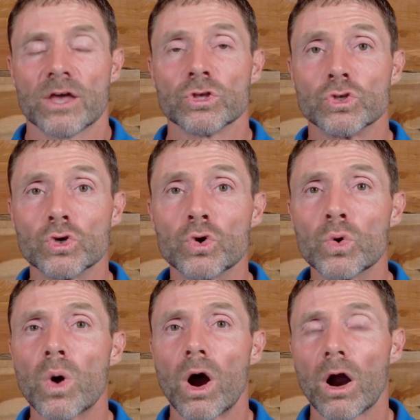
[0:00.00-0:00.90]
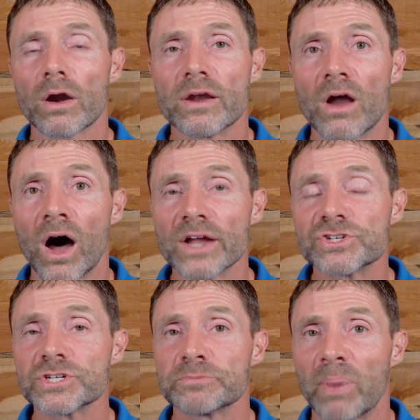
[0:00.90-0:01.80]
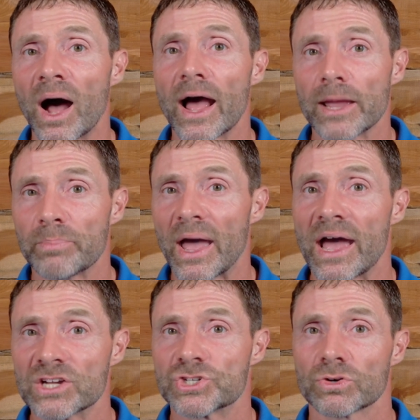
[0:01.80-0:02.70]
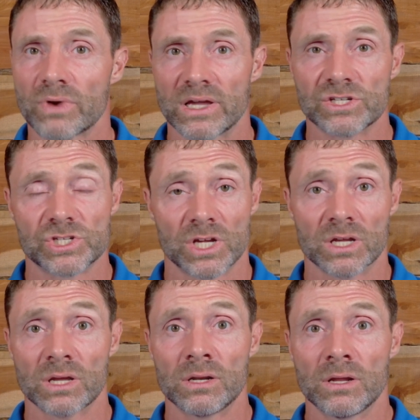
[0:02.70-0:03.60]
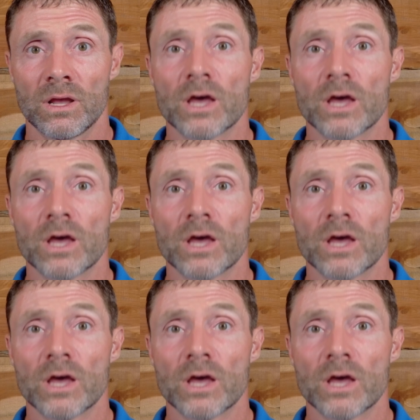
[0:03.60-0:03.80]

You are not just buying pasture-raised chicken.